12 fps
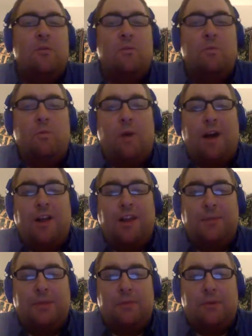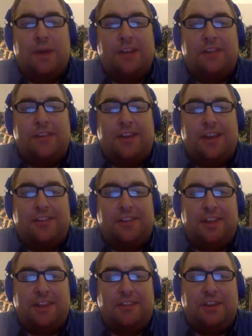wallop the White Sox
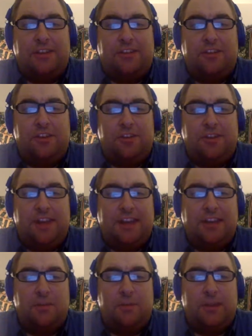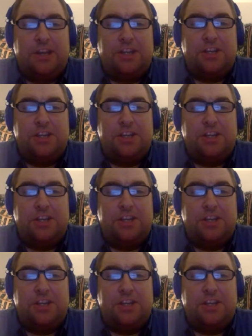11-2, taking the win.